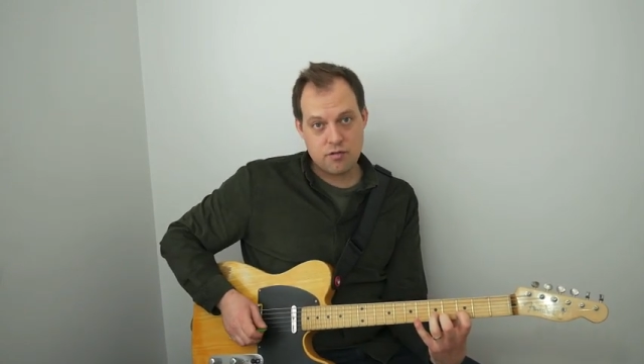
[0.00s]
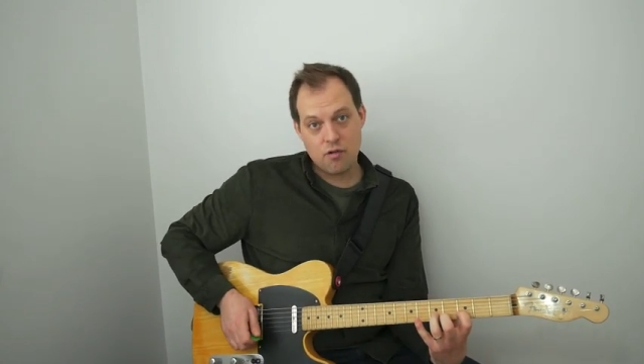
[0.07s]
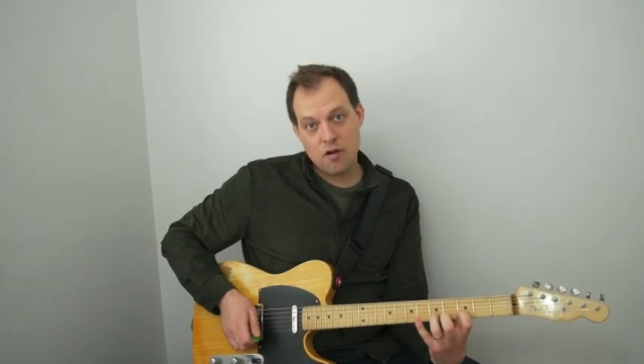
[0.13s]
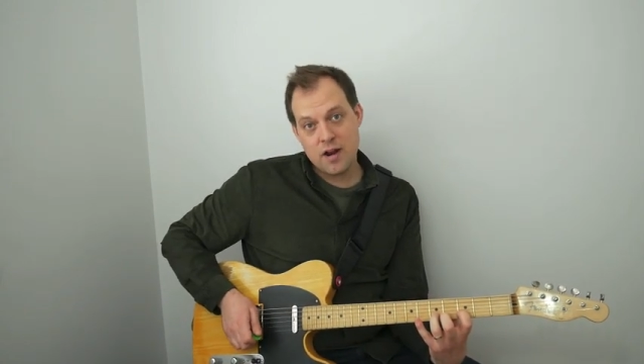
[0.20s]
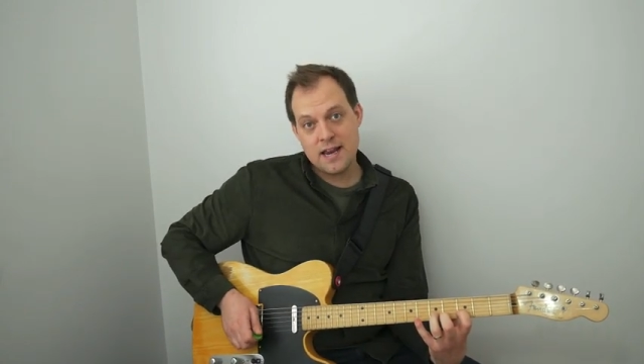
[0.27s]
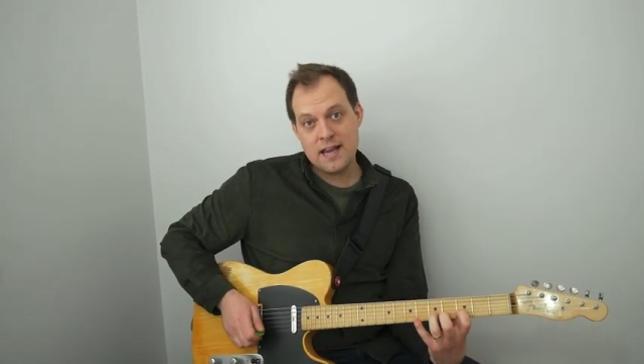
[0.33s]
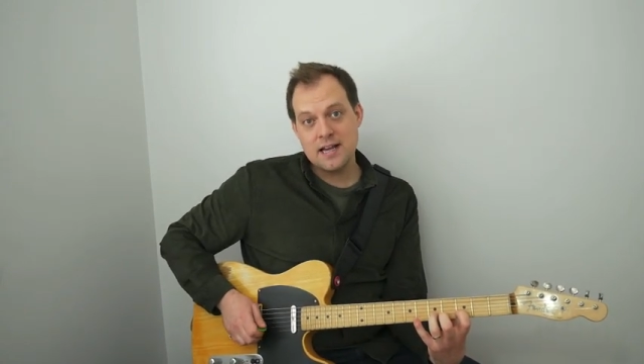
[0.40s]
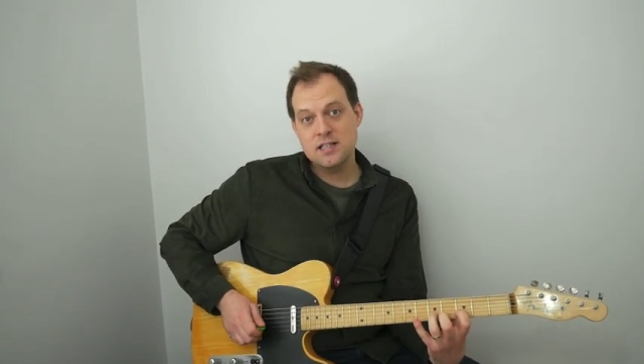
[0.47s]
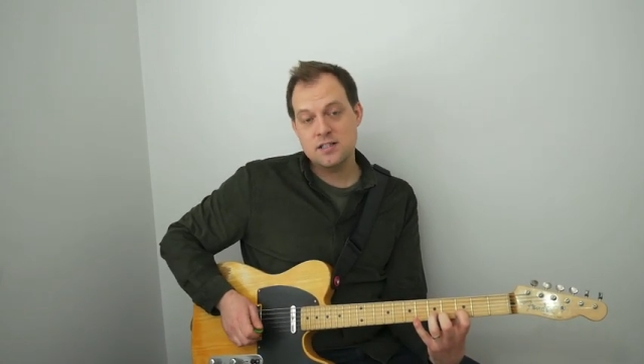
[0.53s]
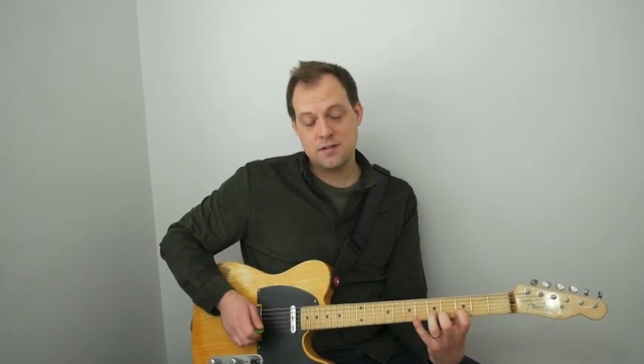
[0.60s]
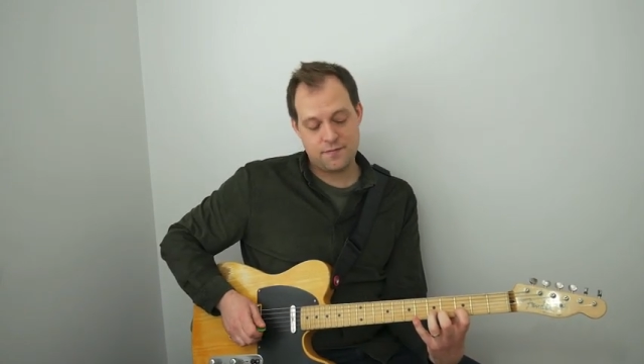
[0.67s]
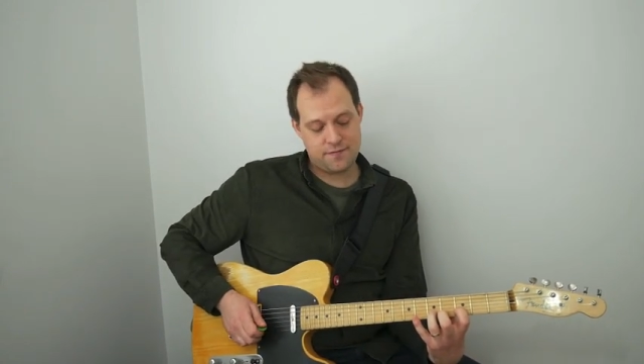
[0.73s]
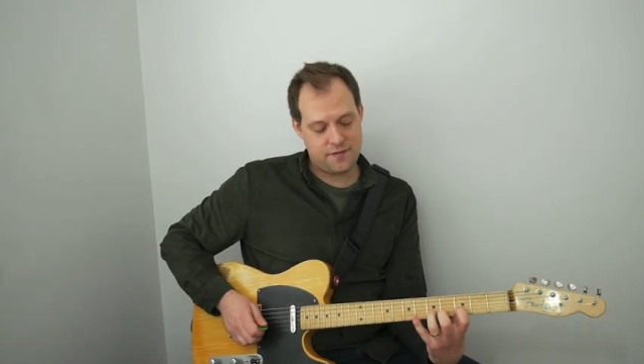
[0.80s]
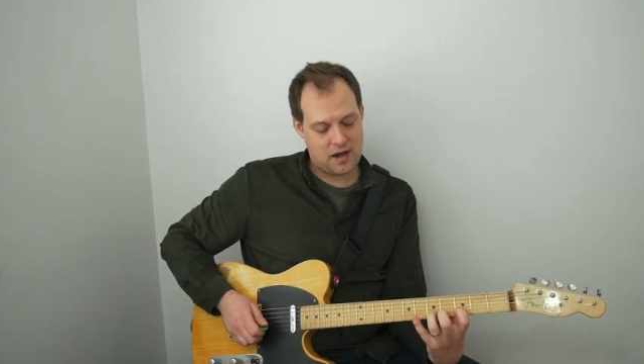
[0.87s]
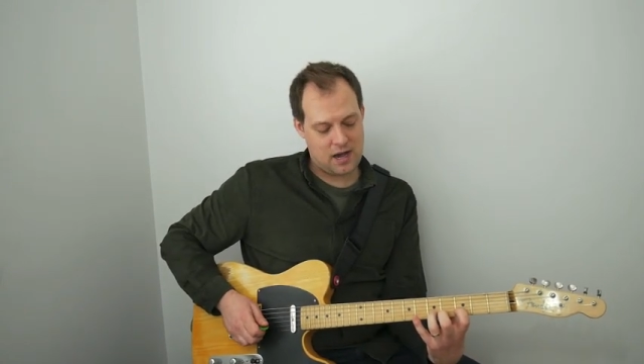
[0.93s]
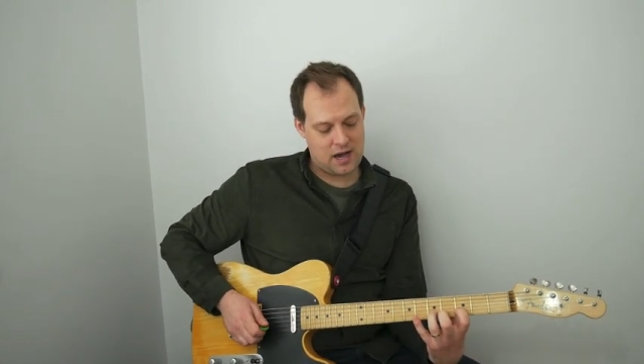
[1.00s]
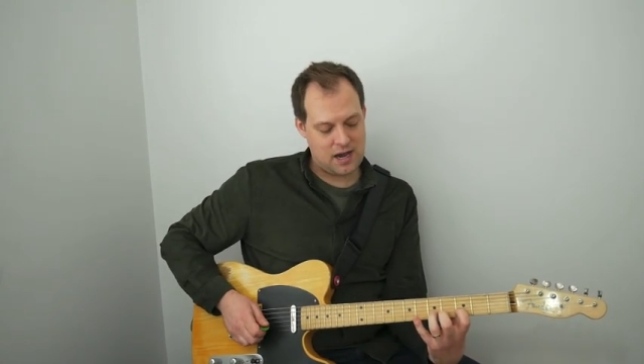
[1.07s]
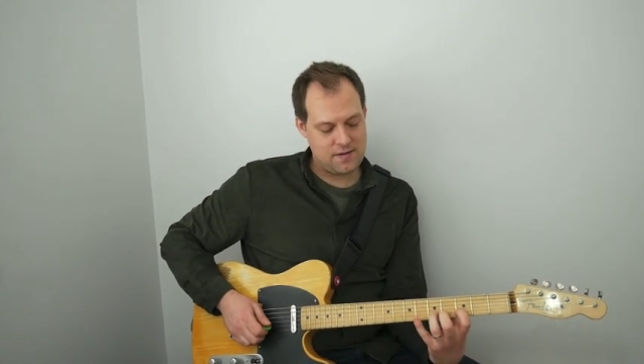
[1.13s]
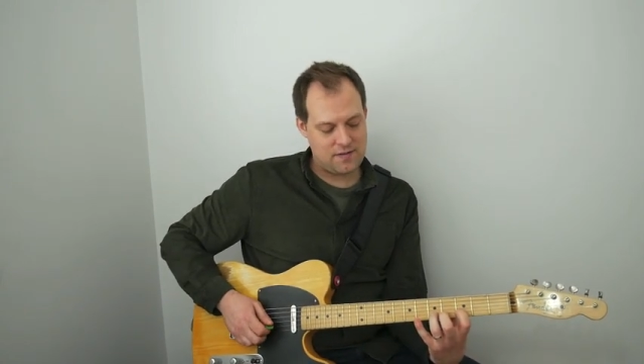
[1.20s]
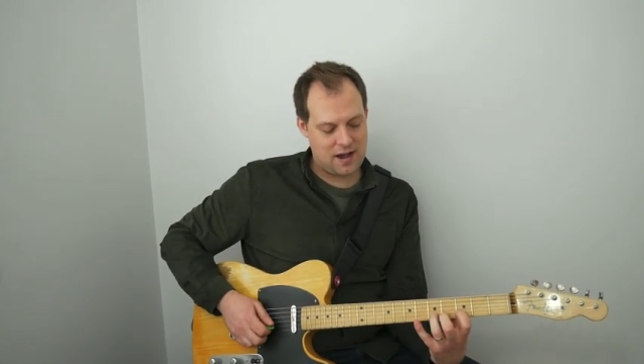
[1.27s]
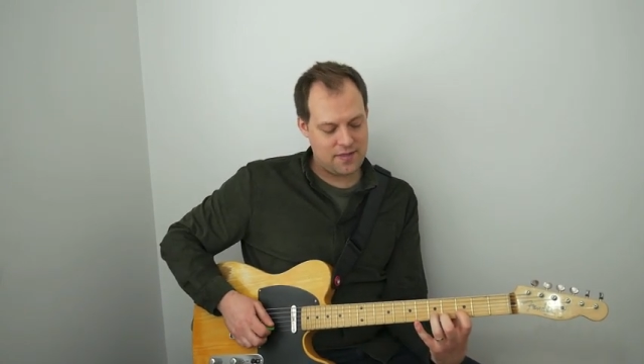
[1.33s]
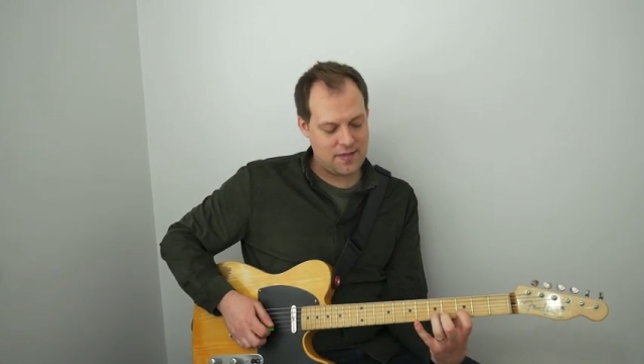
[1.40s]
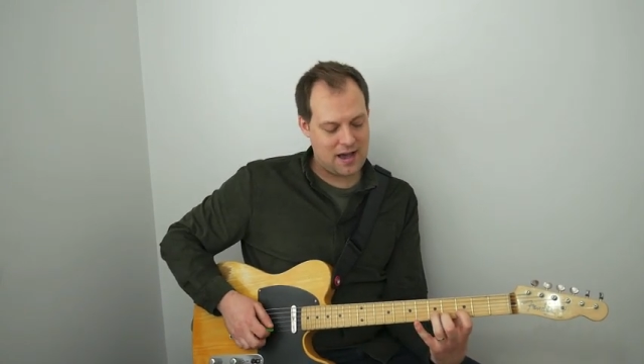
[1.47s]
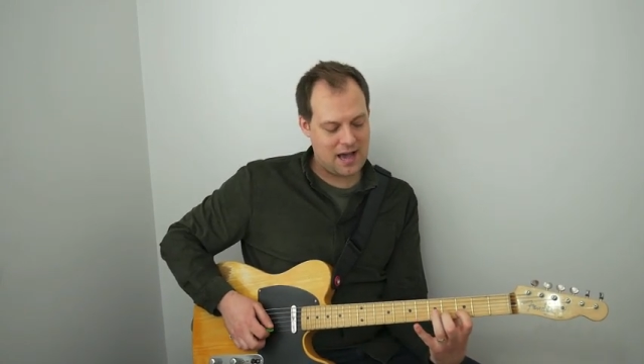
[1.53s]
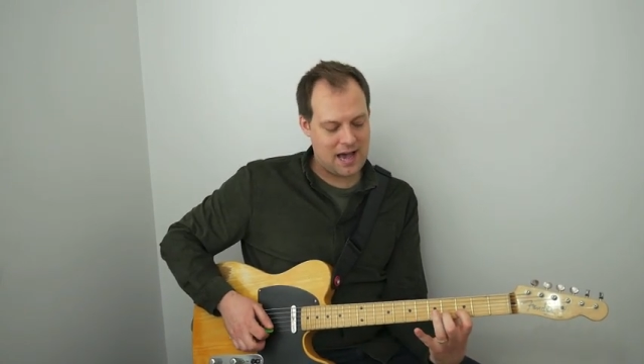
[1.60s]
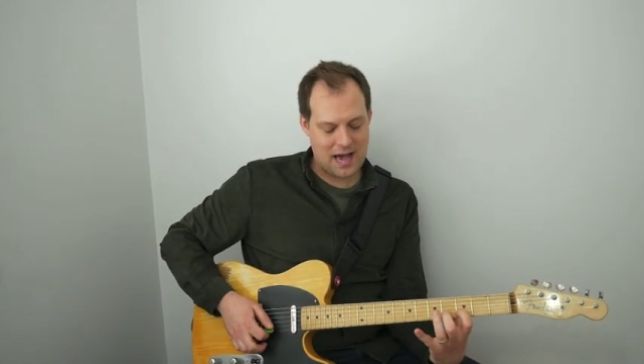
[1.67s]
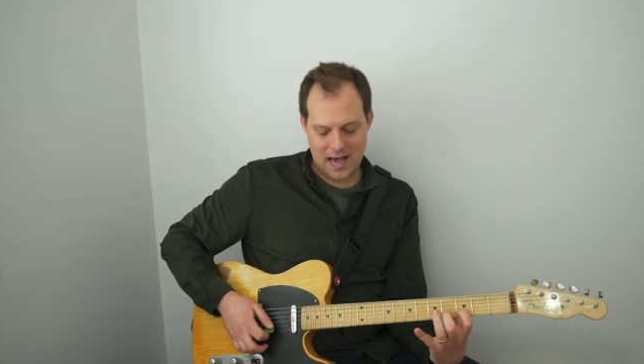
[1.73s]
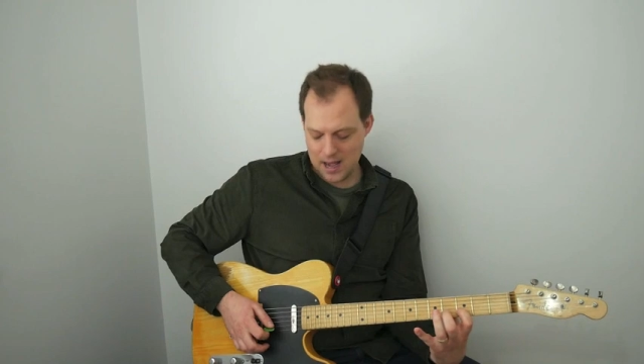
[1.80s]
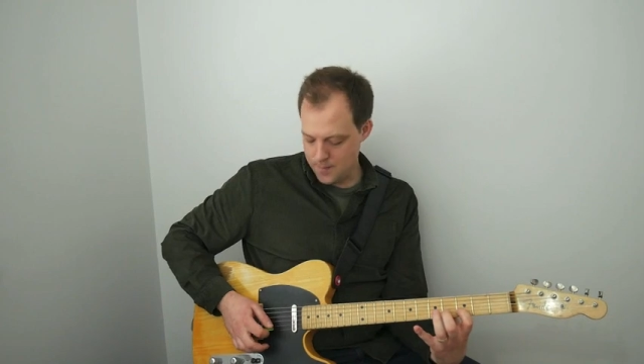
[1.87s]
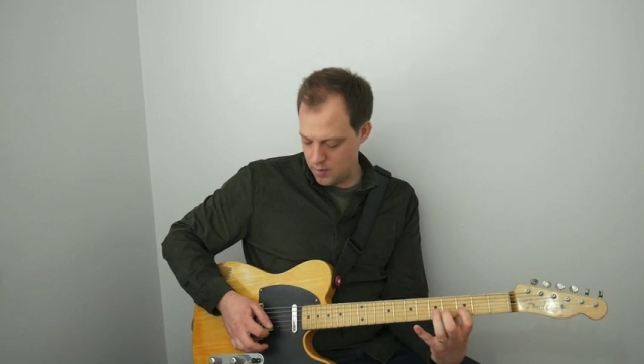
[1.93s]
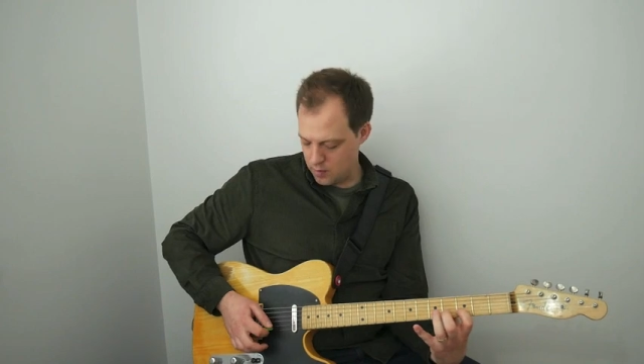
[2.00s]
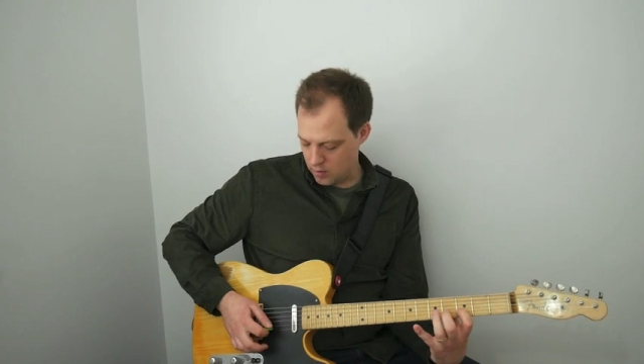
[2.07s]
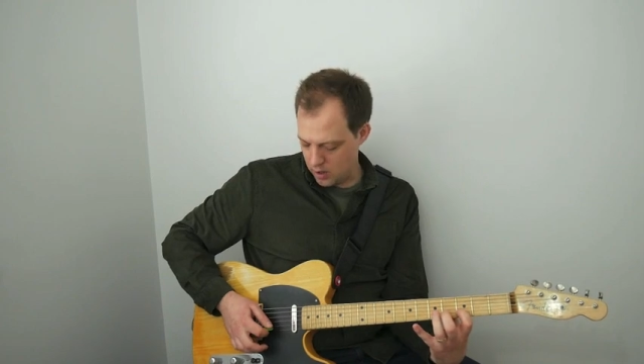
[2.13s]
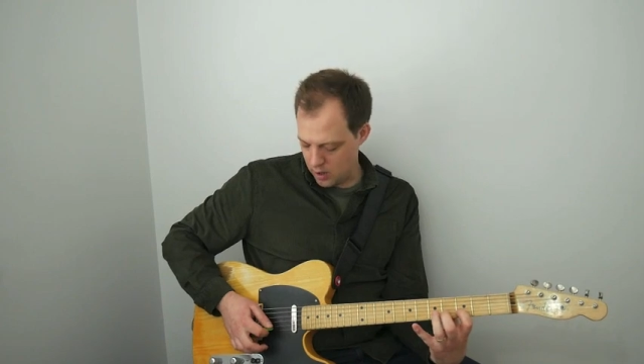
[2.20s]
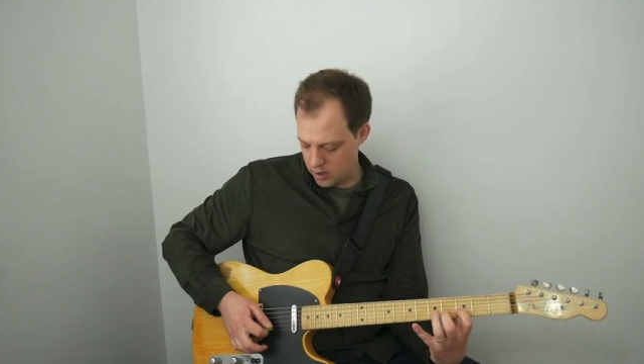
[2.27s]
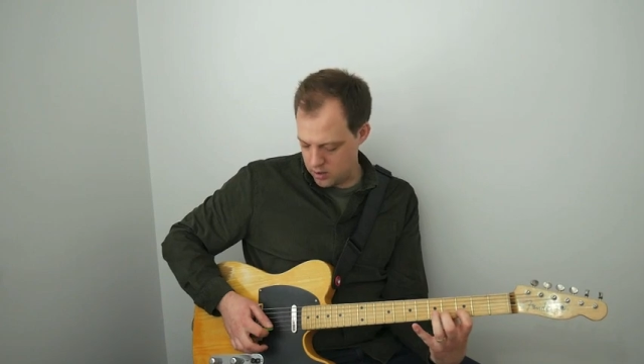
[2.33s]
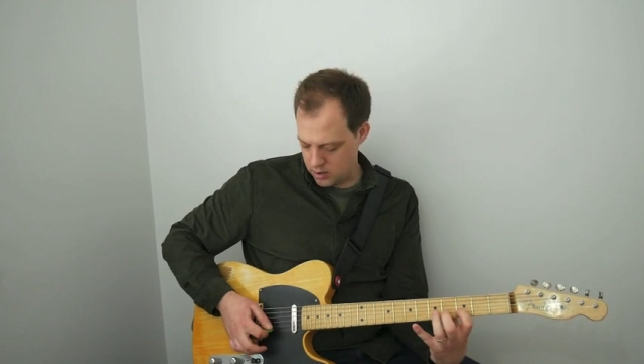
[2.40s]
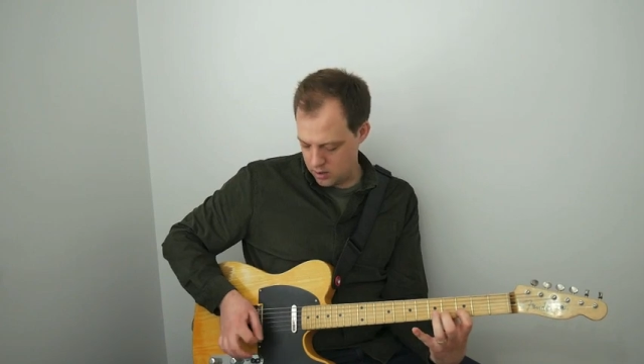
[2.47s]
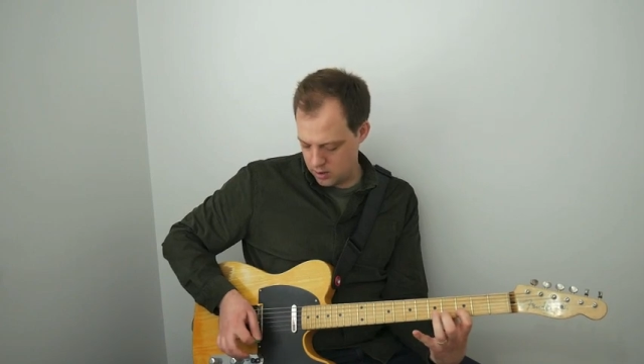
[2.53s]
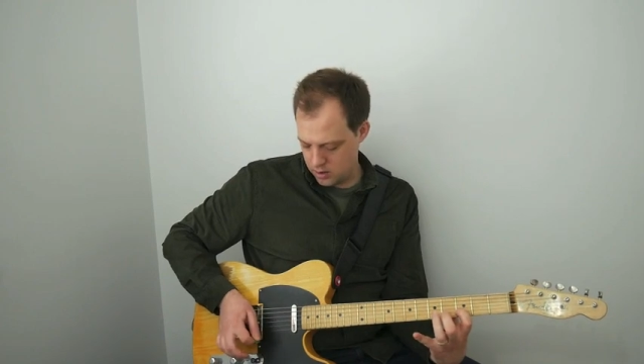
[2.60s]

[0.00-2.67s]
3 to 5, and that hammer on